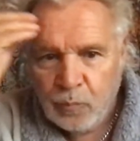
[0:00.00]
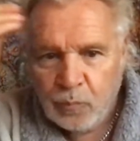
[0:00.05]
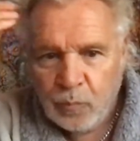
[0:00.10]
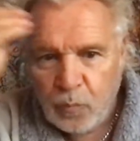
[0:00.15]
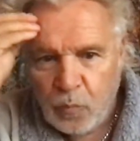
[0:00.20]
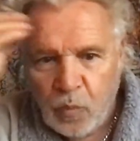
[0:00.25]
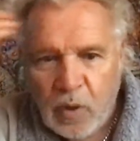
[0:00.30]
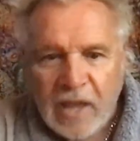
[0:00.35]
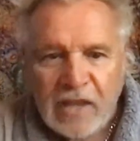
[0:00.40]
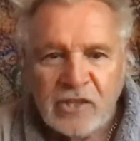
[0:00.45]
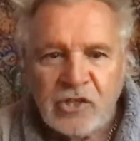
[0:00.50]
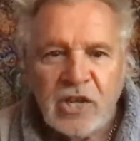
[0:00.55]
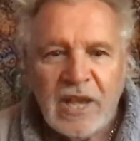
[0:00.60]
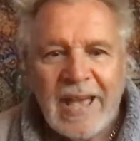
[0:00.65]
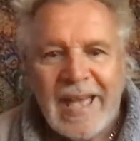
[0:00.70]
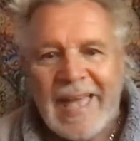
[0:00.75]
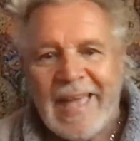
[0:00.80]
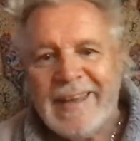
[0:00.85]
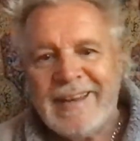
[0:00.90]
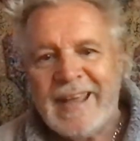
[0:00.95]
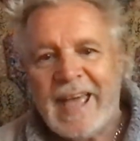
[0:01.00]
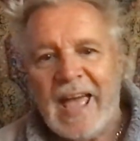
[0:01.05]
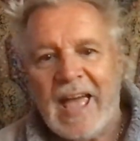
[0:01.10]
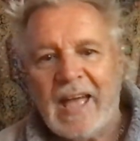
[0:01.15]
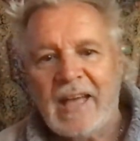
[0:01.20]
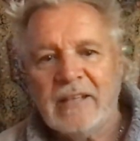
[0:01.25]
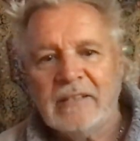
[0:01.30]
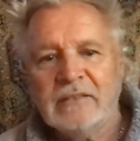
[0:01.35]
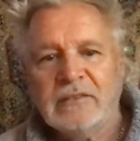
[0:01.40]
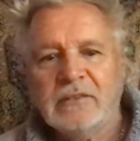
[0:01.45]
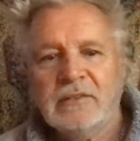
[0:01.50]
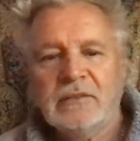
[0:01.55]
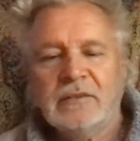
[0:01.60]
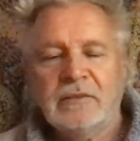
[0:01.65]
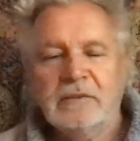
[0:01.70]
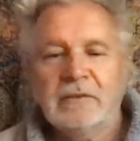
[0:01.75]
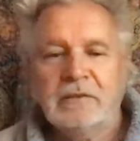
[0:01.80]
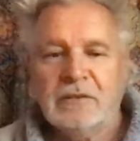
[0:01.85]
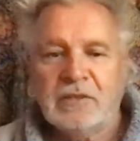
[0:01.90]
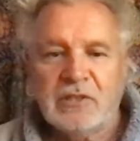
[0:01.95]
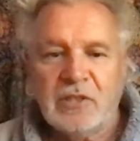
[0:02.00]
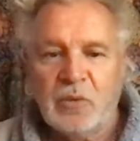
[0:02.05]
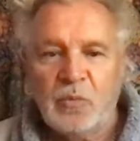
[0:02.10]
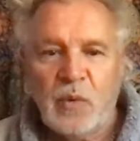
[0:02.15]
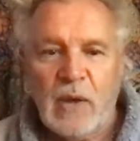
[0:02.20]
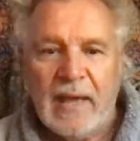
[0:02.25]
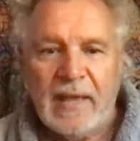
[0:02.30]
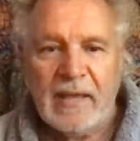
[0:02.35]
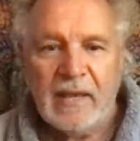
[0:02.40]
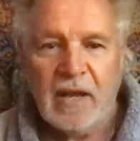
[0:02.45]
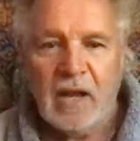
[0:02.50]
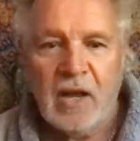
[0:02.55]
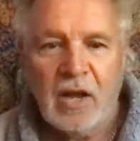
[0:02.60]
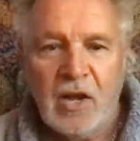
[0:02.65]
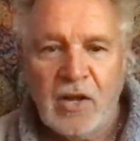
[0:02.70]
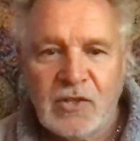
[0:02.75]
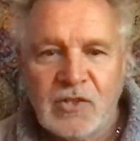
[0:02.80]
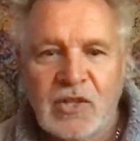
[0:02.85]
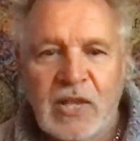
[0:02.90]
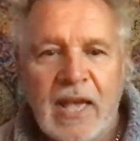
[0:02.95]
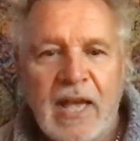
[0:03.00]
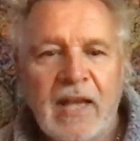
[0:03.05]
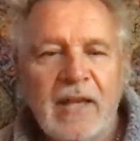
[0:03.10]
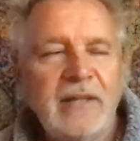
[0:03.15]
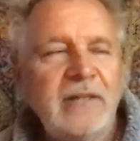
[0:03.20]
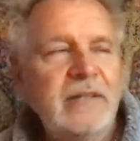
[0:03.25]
where's your head at? Is it where your heart's at?